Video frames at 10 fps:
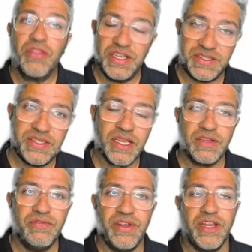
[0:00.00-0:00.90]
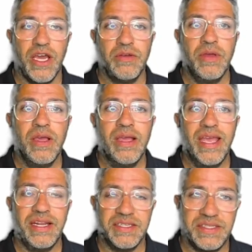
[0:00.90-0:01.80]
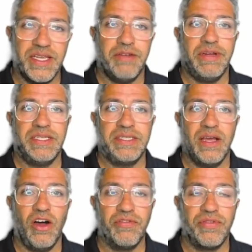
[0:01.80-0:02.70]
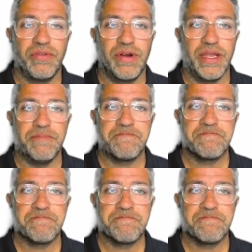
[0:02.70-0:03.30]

this second video in a series of 3.